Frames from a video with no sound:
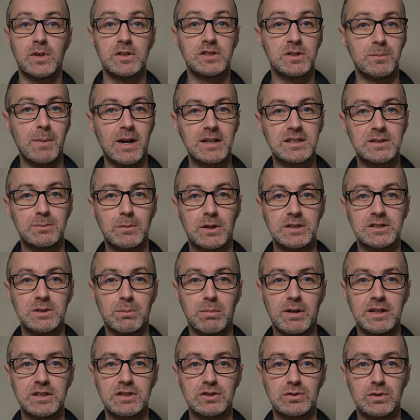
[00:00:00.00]
To maximise the
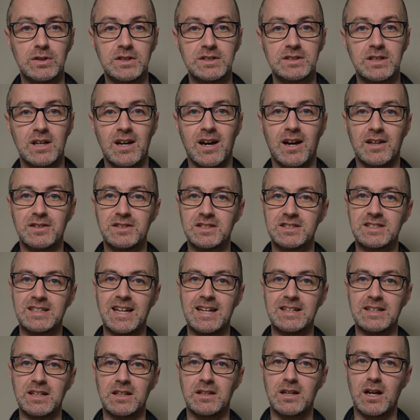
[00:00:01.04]
place choice,
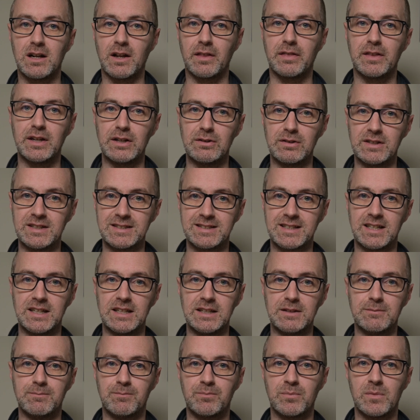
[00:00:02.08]
understanding colour theory is
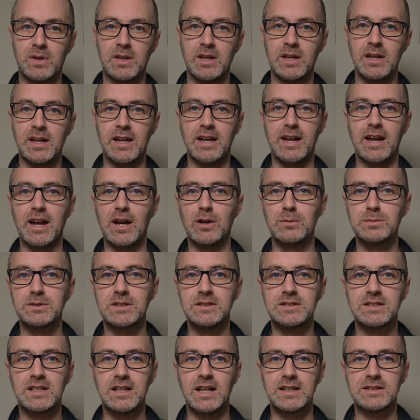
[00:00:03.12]
key. It helps
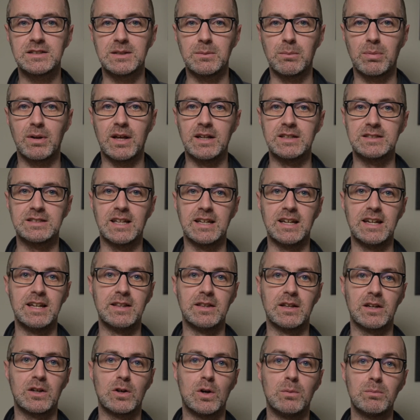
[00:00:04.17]
in selecting plates that
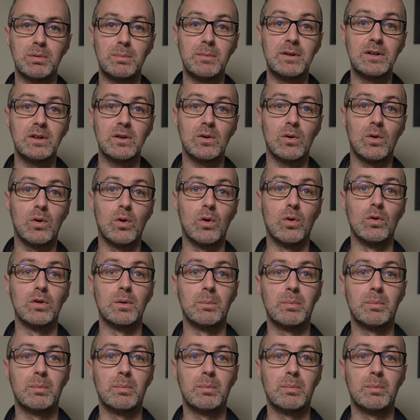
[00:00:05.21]
either complement or